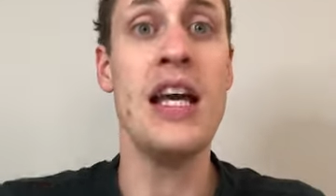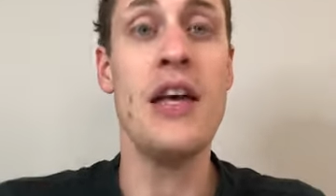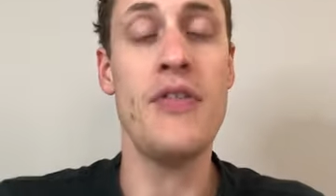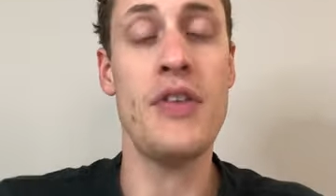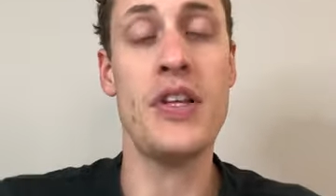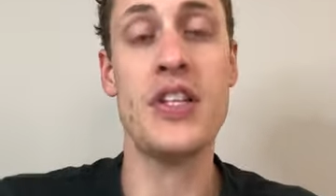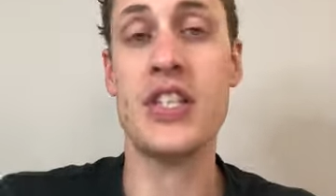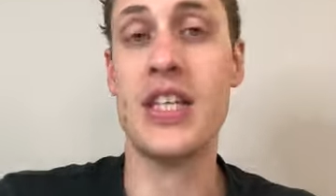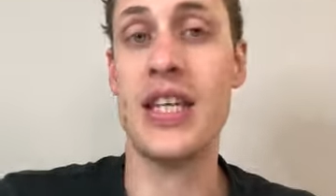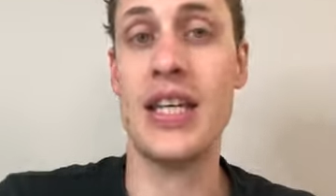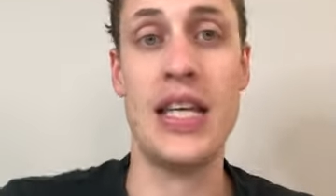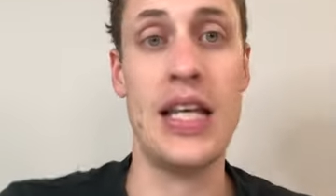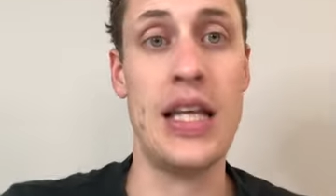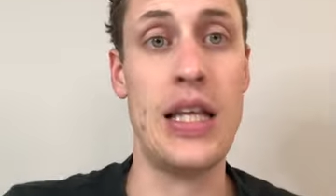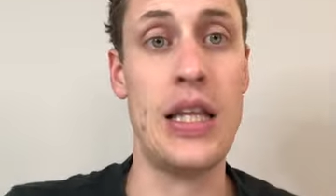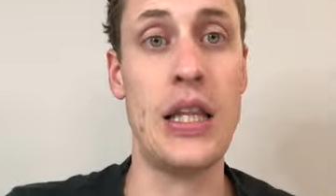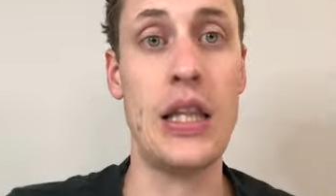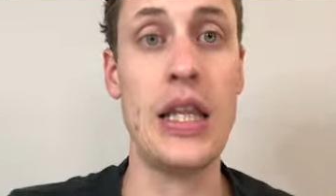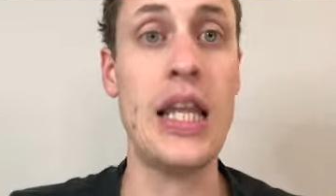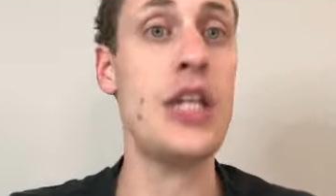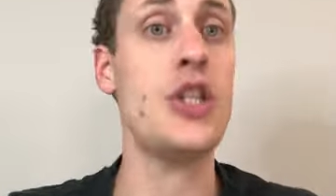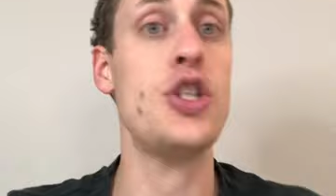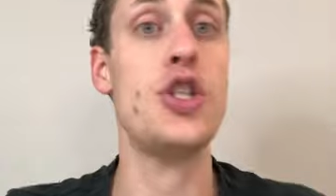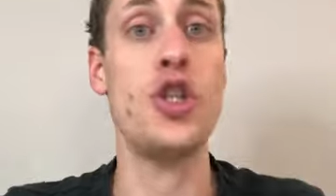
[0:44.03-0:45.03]
that's going to
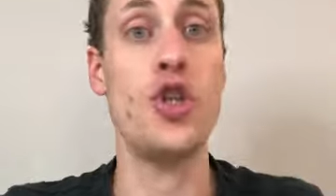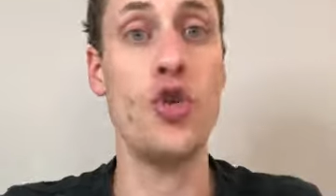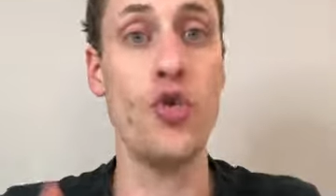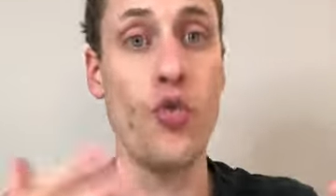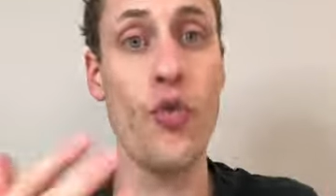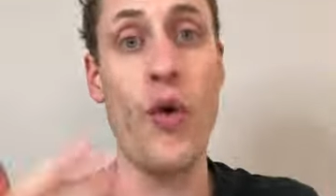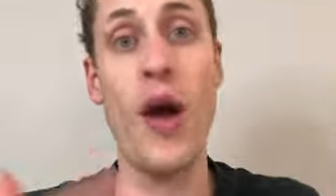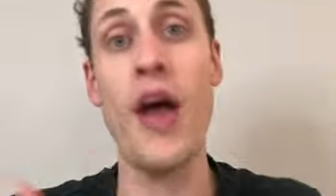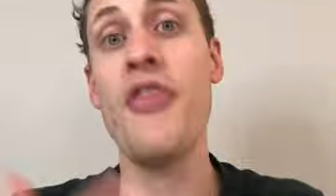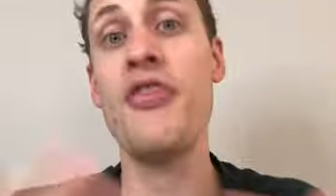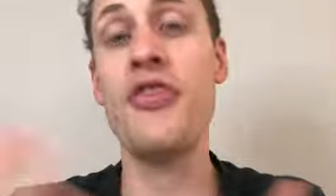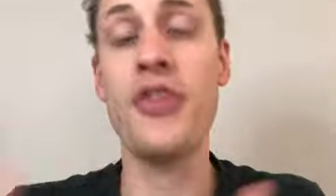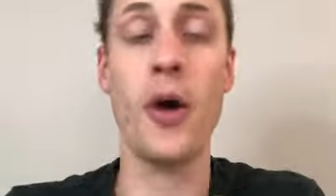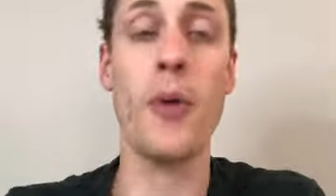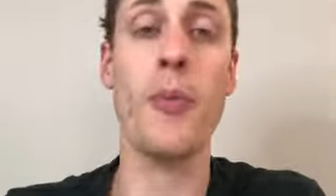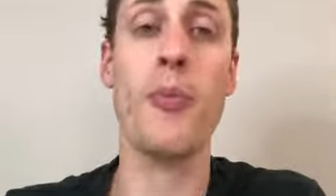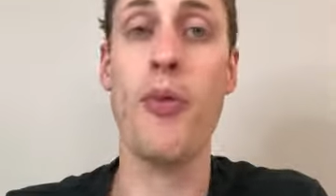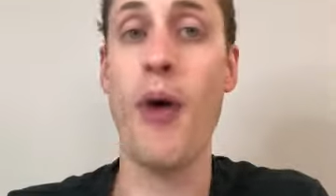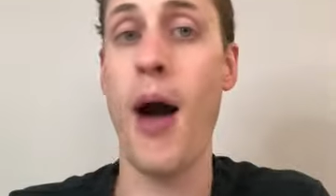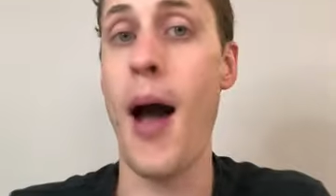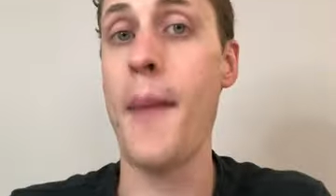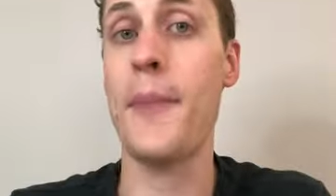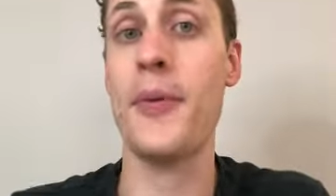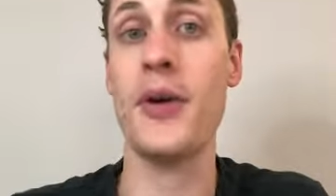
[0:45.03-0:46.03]
let you rent their
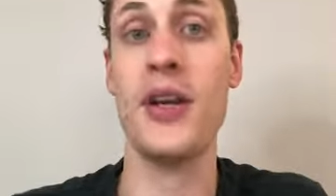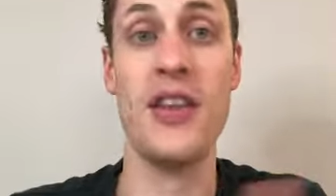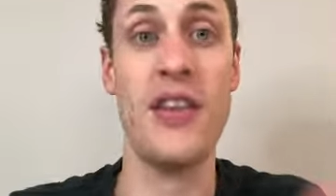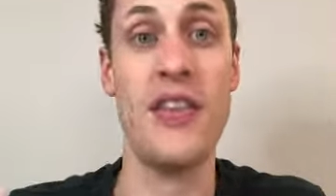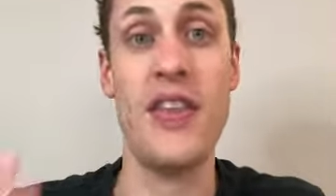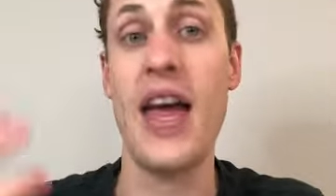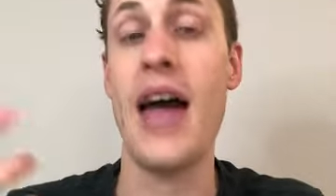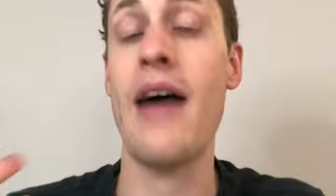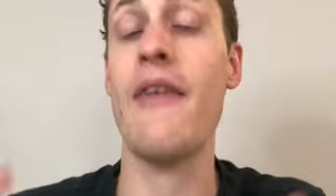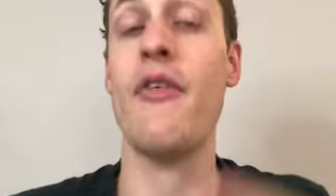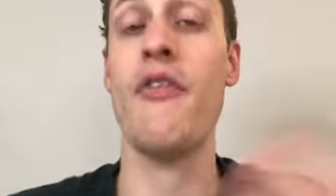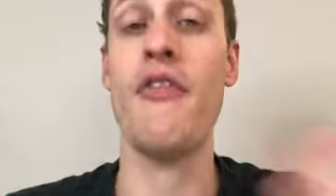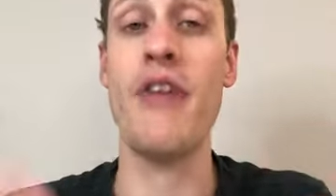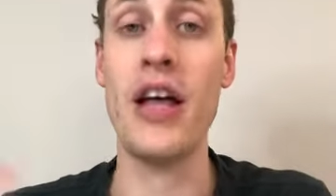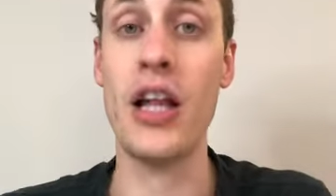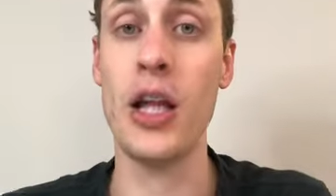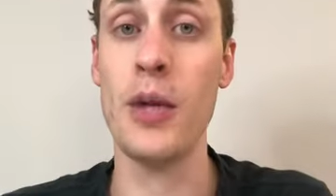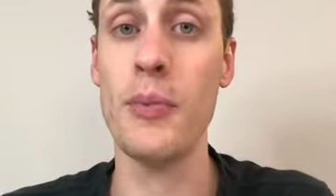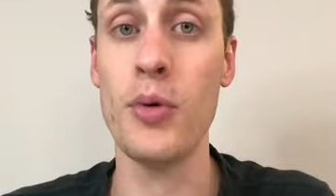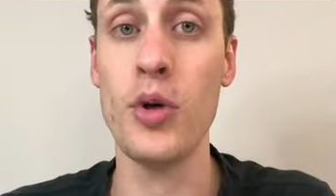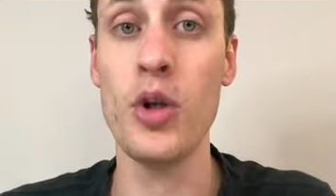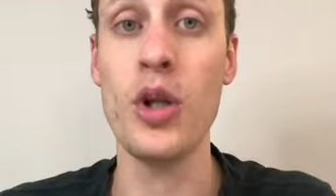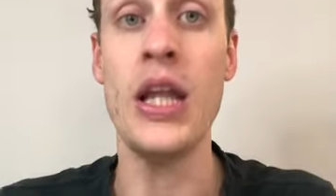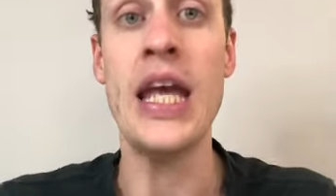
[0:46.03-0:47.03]
property that they have
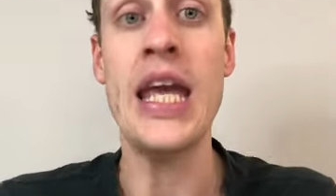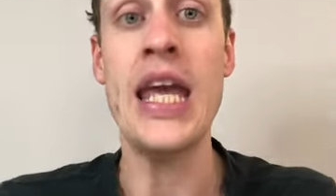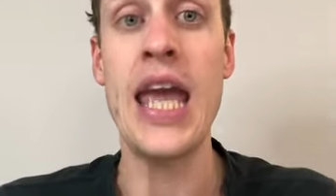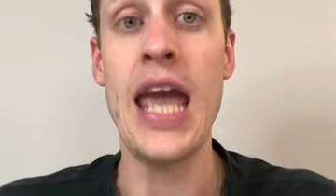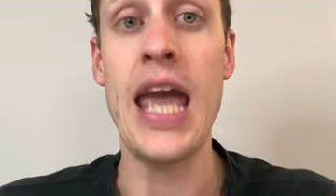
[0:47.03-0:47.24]
available